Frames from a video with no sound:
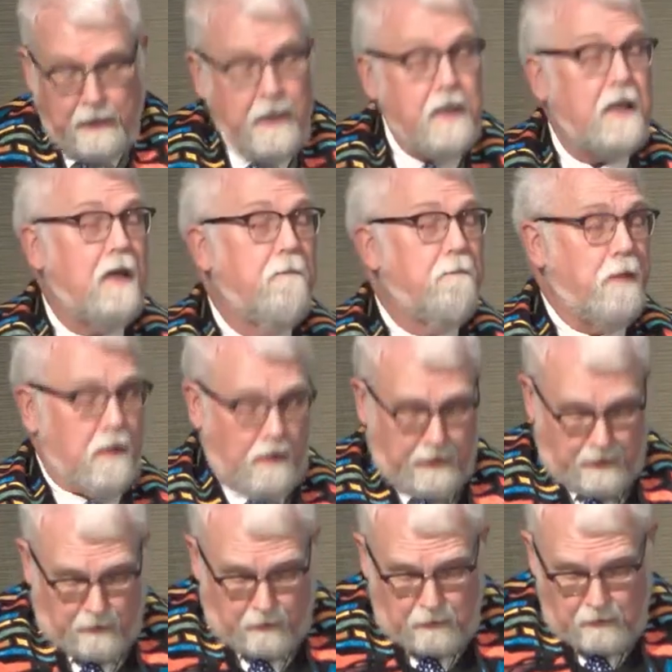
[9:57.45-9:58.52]
It can
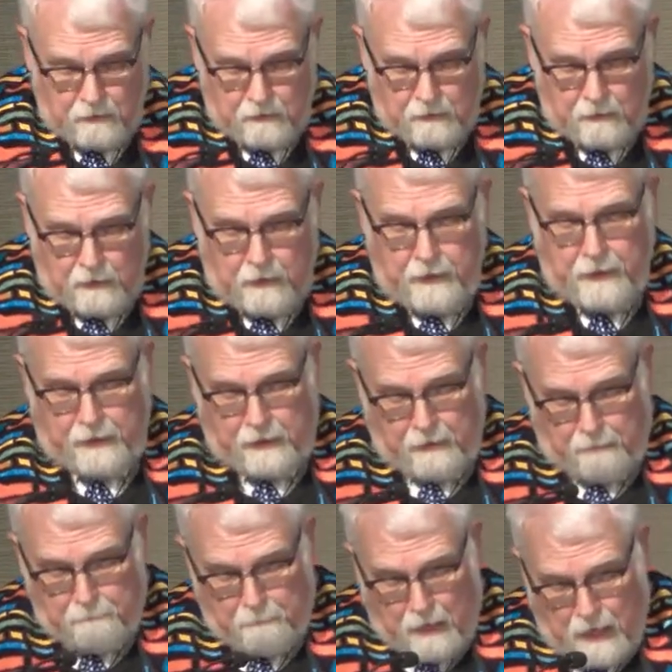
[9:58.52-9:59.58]
belittle, it
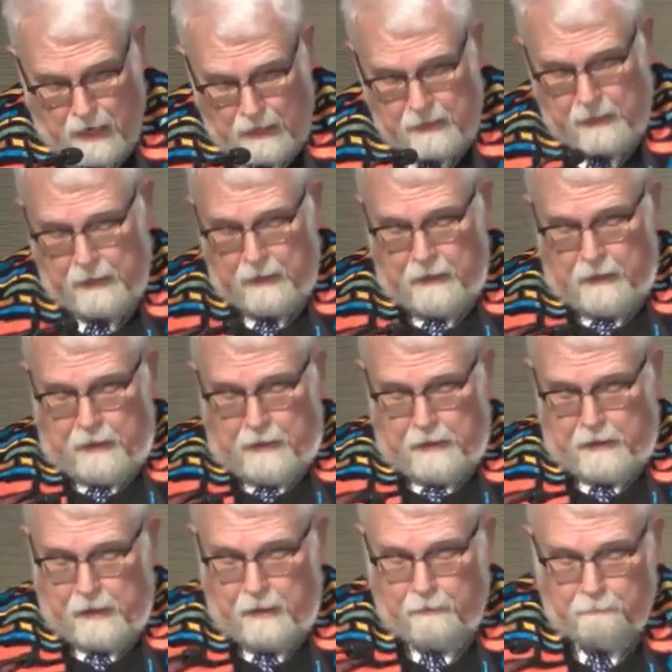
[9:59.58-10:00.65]
can mock,
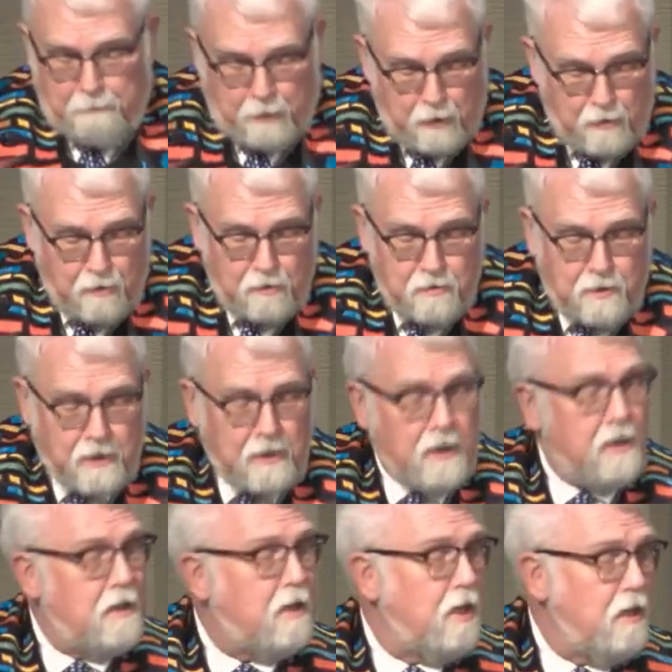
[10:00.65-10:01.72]
It can abuse, it
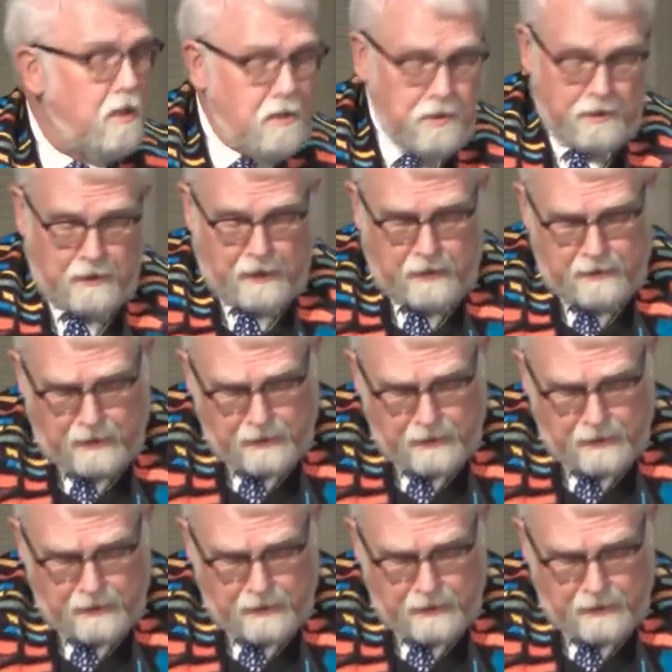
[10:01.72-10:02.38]
can curse, it can